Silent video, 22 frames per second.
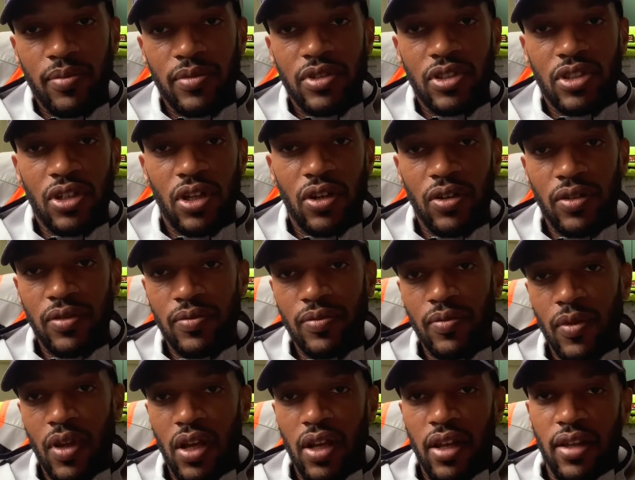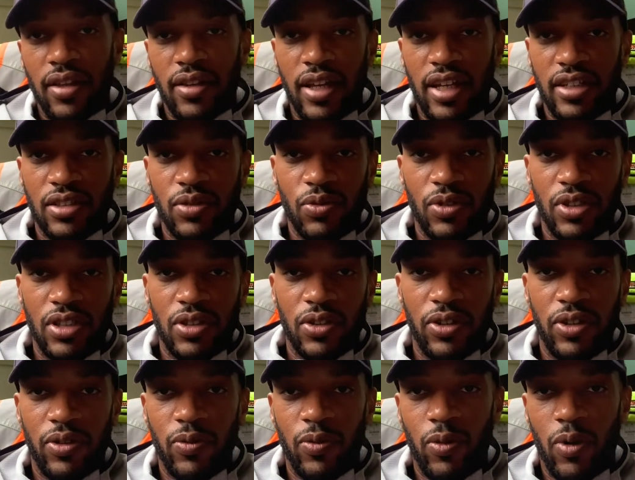So that's the reason
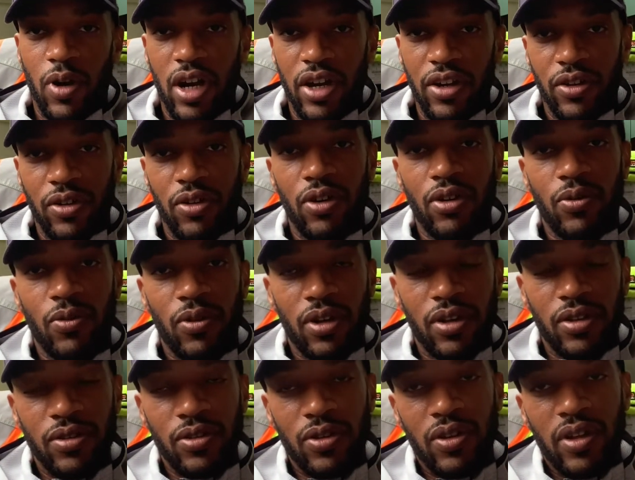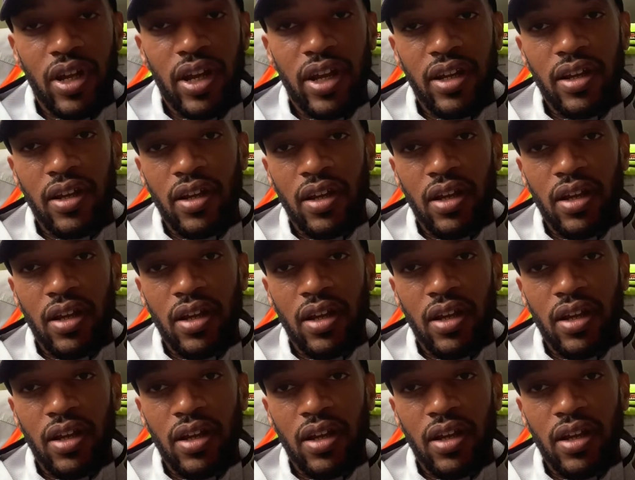why you're going to want to do that.